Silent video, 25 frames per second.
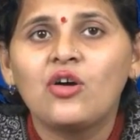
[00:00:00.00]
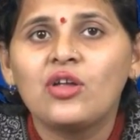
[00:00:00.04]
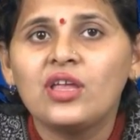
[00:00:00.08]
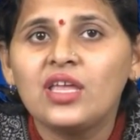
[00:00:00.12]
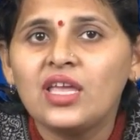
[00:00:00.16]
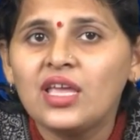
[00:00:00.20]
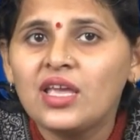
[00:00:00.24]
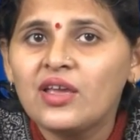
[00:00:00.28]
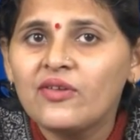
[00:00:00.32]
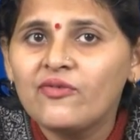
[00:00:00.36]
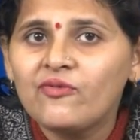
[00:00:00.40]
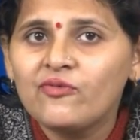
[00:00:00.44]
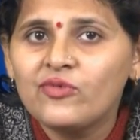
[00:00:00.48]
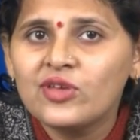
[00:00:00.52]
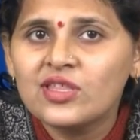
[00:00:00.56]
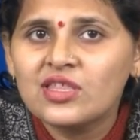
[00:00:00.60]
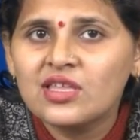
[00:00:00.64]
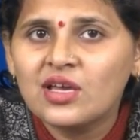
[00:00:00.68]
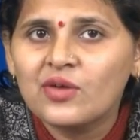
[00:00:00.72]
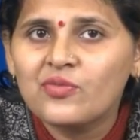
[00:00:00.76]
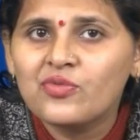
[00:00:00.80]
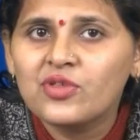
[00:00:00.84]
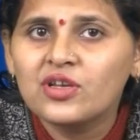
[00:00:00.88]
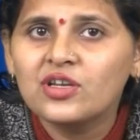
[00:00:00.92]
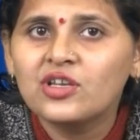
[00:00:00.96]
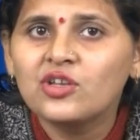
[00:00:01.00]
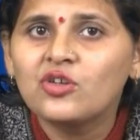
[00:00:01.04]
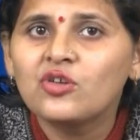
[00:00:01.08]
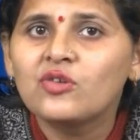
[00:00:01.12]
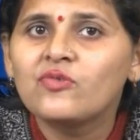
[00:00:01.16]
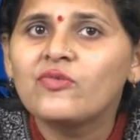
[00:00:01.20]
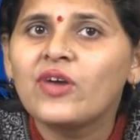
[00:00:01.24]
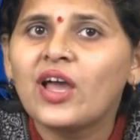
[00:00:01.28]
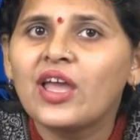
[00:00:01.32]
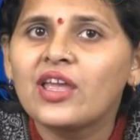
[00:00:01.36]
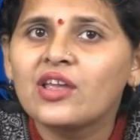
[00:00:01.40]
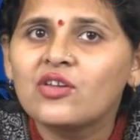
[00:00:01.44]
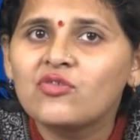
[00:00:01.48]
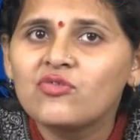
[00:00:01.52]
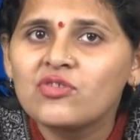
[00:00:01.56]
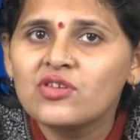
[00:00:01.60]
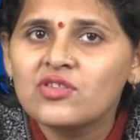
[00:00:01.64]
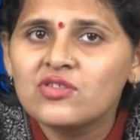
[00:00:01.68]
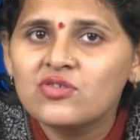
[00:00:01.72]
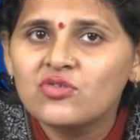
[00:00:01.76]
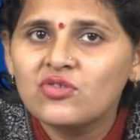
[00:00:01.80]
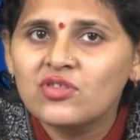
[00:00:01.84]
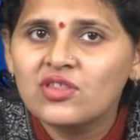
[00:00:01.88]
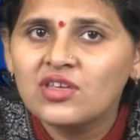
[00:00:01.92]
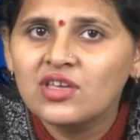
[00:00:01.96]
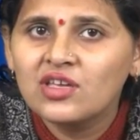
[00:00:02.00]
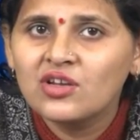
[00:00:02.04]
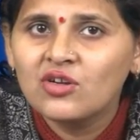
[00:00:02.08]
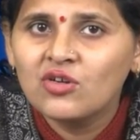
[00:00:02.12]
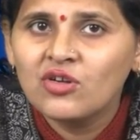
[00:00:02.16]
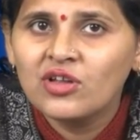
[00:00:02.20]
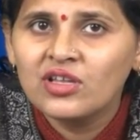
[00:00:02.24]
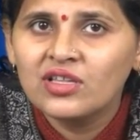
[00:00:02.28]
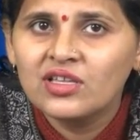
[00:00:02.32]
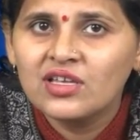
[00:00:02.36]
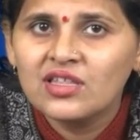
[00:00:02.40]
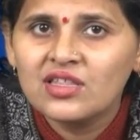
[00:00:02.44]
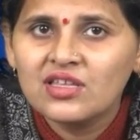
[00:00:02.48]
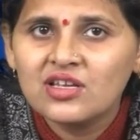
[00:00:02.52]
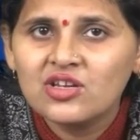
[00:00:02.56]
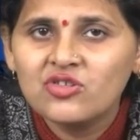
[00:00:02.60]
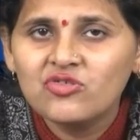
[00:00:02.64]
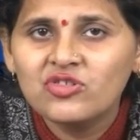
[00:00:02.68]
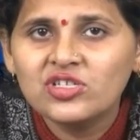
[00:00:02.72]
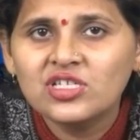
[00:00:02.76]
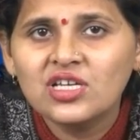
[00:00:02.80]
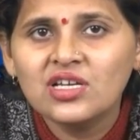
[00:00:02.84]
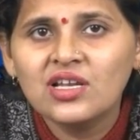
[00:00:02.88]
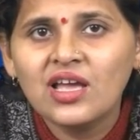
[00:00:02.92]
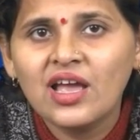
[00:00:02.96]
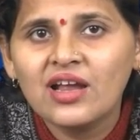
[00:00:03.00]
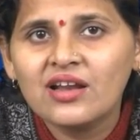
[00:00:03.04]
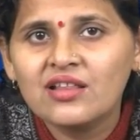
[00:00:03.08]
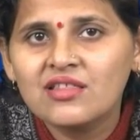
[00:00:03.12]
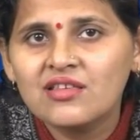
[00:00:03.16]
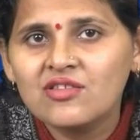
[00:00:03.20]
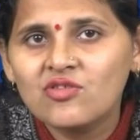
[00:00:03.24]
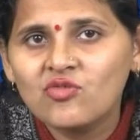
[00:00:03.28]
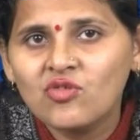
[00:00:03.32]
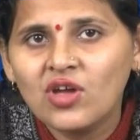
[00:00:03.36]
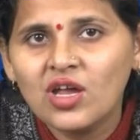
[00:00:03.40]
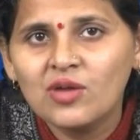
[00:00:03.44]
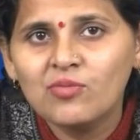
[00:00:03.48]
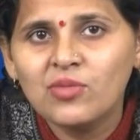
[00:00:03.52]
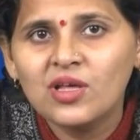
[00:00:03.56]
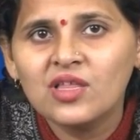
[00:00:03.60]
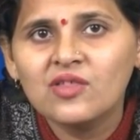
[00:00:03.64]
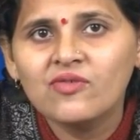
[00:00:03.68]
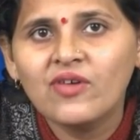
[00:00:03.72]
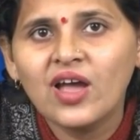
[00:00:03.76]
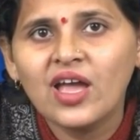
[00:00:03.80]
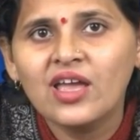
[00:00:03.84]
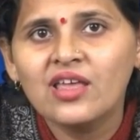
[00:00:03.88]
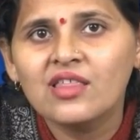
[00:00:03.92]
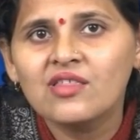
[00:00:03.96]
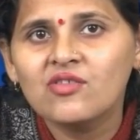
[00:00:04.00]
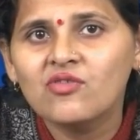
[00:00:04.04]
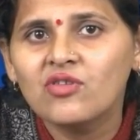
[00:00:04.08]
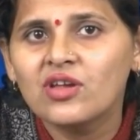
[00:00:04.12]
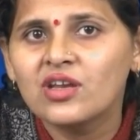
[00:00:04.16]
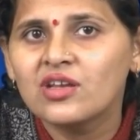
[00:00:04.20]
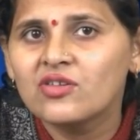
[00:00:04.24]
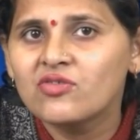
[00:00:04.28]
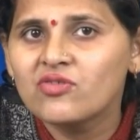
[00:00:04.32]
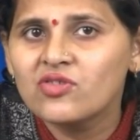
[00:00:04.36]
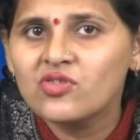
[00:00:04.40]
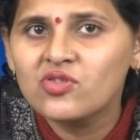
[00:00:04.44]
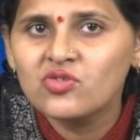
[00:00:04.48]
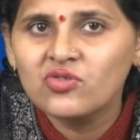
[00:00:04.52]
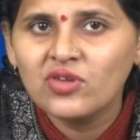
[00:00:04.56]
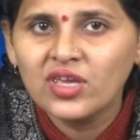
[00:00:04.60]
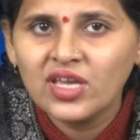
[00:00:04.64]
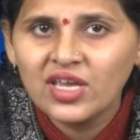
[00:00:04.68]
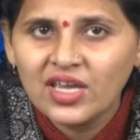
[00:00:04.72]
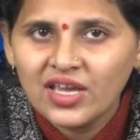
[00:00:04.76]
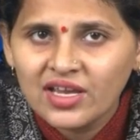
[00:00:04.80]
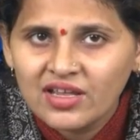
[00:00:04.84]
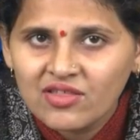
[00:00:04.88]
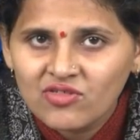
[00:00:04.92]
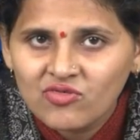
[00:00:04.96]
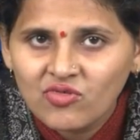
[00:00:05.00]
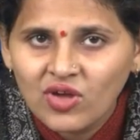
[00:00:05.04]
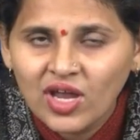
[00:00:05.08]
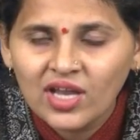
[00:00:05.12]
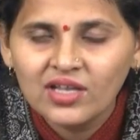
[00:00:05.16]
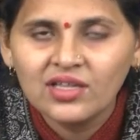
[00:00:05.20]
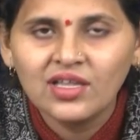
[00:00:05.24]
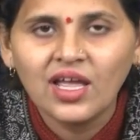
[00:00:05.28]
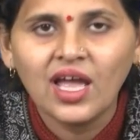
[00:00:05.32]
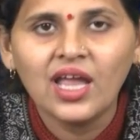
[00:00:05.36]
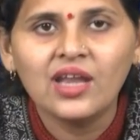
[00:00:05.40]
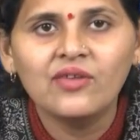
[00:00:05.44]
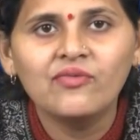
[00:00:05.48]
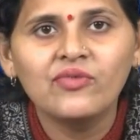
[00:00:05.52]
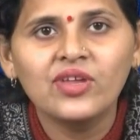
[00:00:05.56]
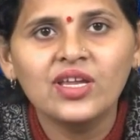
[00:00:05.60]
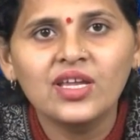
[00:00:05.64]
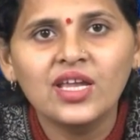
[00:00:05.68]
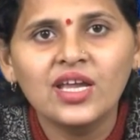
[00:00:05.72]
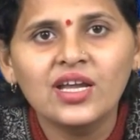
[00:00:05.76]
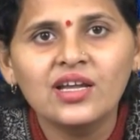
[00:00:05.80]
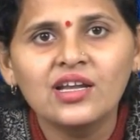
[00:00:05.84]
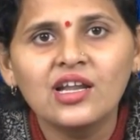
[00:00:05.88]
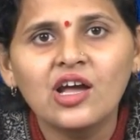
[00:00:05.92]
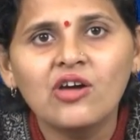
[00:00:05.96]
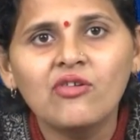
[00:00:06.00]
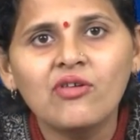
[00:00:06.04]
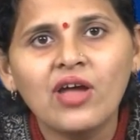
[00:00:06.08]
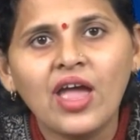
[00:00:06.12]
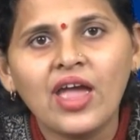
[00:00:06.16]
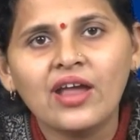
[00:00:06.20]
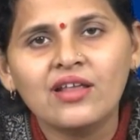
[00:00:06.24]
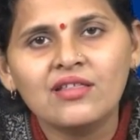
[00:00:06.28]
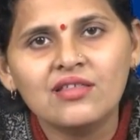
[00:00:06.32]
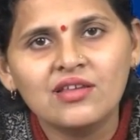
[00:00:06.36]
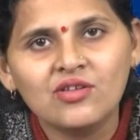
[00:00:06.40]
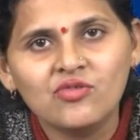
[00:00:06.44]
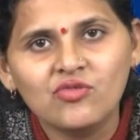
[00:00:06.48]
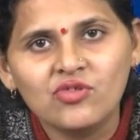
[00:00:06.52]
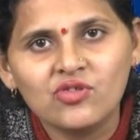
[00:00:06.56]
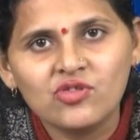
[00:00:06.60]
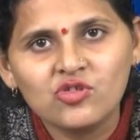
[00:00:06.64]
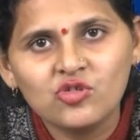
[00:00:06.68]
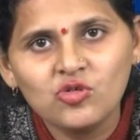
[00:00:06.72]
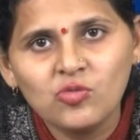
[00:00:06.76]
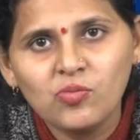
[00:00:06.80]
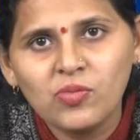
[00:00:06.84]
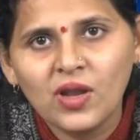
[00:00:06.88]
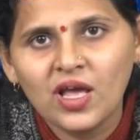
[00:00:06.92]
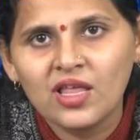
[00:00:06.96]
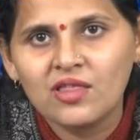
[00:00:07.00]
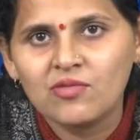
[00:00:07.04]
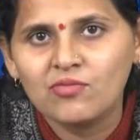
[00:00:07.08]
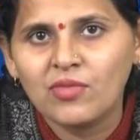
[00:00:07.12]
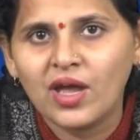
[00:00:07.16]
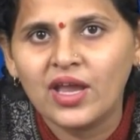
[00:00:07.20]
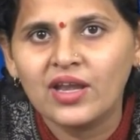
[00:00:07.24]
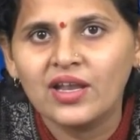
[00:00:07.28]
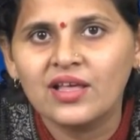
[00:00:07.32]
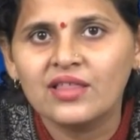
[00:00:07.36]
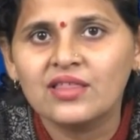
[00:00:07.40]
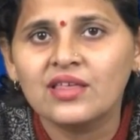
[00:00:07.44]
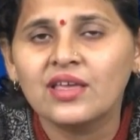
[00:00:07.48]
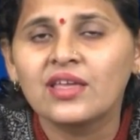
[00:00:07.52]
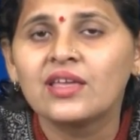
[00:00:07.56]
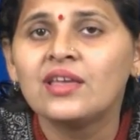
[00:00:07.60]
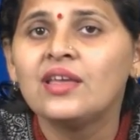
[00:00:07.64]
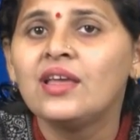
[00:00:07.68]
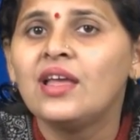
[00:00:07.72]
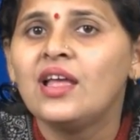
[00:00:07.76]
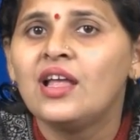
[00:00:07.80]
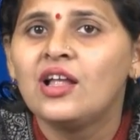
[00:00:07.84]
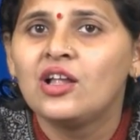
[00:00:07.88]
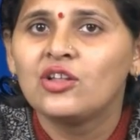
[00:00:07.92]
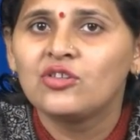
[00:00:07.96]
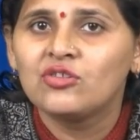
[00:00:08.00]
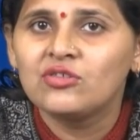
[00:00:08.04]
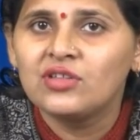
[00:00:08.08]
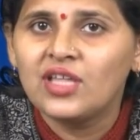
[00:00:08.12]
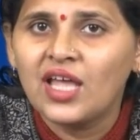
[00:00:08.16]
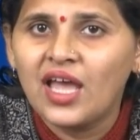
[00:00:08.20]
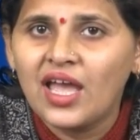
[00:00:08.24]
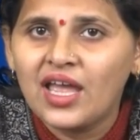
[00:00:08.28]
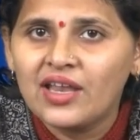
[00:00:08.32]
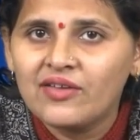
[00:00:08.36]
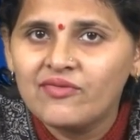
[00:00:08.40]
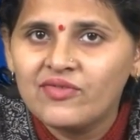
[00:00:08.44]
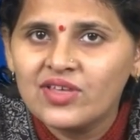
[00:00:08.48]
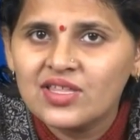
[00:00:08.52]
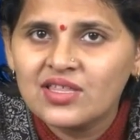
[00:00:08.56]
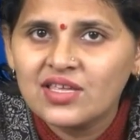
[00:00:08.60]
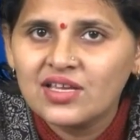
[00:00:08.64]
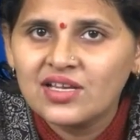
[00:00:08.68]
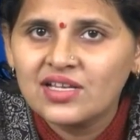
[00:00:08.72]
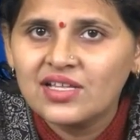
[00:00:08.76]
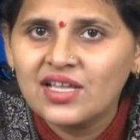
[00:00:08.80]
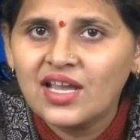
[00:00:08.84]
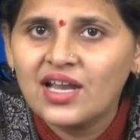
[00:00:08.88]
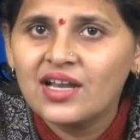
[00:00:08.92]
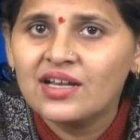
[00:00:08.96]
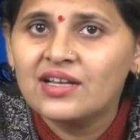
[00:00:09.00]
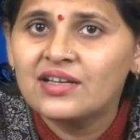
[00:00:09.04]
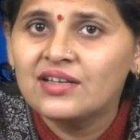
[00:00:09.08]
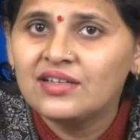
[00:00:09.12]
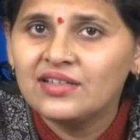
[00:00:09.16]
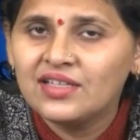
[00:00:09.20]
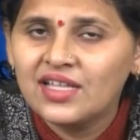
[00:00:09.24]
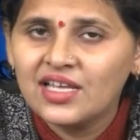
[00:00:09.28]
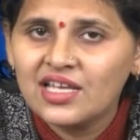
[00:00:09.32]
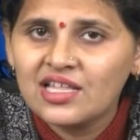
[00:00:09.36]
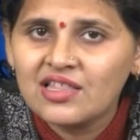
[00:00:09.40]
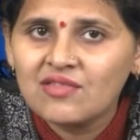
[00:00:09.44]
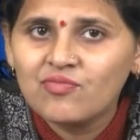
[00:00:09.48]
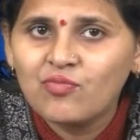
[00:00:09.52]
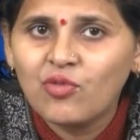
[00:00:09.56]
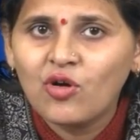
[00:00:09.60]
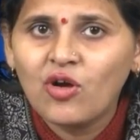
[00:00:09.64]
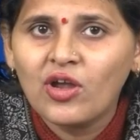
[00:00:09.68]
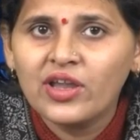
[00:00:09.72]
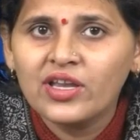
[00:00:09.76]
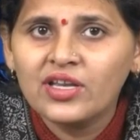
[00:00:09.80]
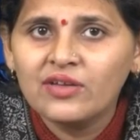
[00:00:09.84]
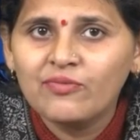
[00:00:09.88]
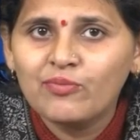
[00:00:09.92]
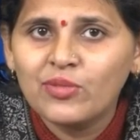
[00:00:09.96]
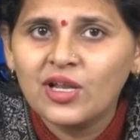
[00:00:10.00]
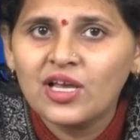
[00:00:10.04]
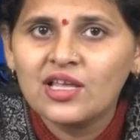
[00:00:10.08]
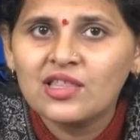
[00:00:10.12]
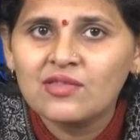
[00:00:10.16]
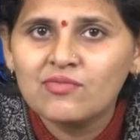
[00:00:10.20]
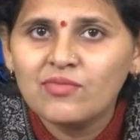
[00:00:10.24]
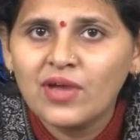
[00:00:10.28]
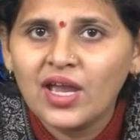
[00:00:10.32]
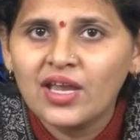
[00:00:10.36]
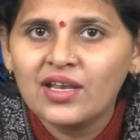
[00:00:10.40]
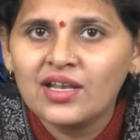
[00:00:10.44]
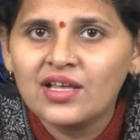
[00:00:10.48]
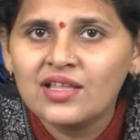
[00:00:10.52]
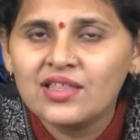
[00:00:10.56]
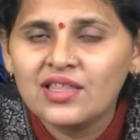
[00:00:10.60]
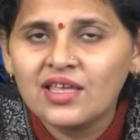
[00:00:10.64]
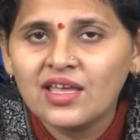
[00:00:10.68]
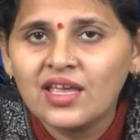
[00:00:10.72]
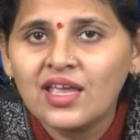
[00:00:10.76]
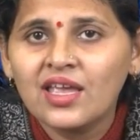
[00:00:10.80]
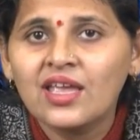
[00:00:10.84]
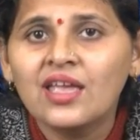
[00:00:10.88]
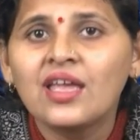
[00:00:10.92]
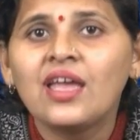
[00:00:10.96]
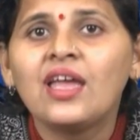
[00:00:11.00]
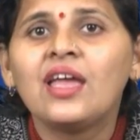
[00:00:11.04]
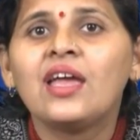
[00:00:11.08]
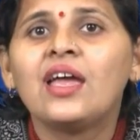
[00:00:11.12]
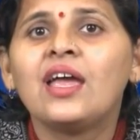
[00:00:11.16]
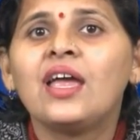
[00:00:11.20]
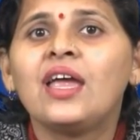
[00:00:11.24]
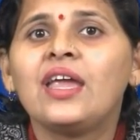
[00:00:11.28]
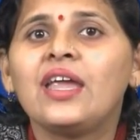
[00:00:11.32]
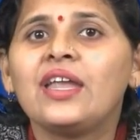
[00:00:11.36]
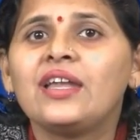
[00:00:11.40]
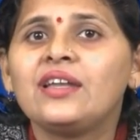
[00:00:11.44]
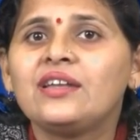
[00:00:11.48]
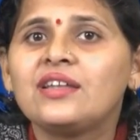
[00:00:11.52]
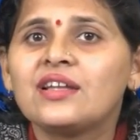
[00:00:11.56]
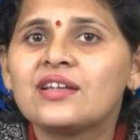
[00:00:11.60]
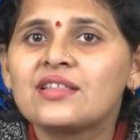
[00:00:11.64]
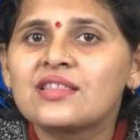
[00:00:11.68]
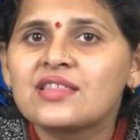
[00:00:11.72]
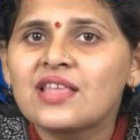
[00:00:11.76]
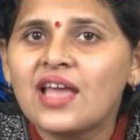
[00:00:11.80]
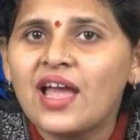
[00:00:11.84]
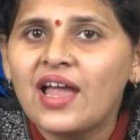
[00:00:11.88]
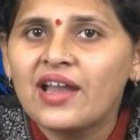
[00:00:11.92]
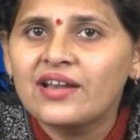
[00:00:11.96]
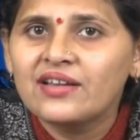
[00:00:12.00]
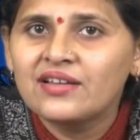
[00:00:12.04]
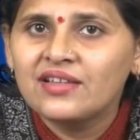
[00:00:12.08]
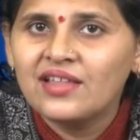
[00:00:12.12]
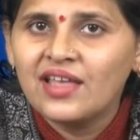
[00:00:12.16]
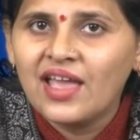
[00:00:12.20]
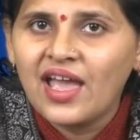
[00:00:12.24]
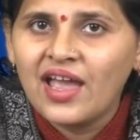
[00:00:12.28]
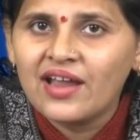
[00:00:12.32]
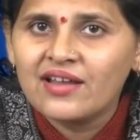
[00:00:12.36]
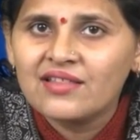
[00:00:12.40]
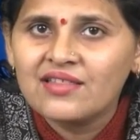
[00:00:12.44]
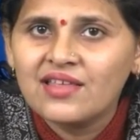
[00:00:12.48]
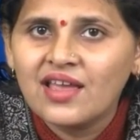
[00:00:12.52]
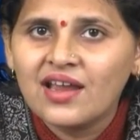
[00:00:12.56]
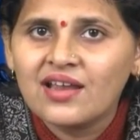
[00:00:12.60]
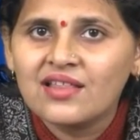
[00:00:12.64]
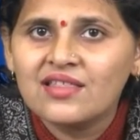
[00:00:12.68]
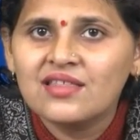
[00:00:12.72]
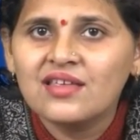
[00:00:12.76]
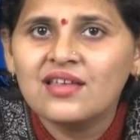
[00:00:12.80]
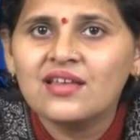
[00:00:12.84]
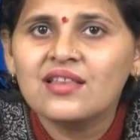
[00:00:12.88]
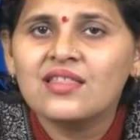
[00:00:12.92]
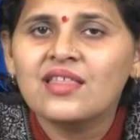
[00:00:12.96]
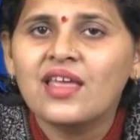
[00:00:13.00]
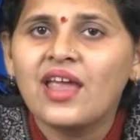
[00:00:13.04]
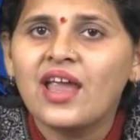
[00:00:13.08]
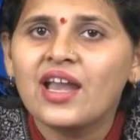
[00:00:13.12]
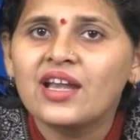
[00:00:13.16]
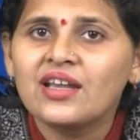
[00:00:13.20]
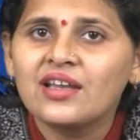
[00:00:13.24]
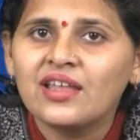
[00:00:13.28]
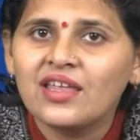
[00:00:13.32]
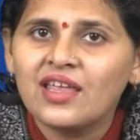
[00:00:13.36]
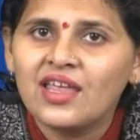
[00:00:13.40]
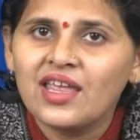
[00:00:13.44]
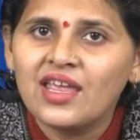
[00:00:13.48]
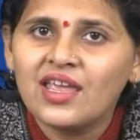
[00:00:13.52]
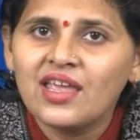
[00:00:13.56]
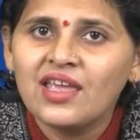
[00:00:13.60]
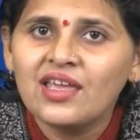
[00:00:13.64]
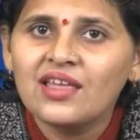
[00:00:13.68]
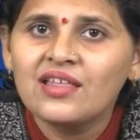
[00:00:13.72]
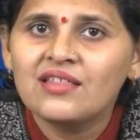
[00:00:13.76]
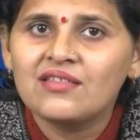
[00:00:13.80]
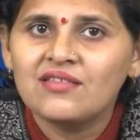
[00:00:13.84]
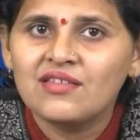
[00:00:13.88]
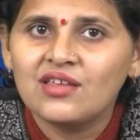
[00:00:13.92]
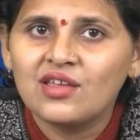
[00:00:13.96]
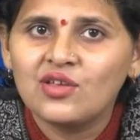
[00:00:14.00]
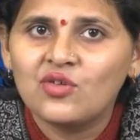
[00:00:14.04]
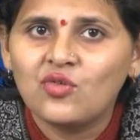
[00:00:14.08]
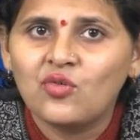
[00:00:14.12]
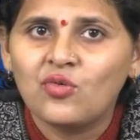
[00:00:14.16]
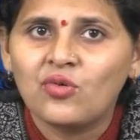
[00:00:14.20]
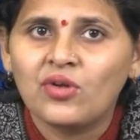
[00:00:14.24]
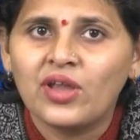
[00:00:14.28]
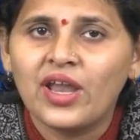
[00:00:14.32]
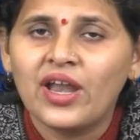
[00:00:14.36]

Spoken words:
If we substitute y equals to 0 in this equation x square plus y square equals to ax square, then we get now x equals to plus minus a. So then we say that this point plus minus a intersect the x axis at a 0.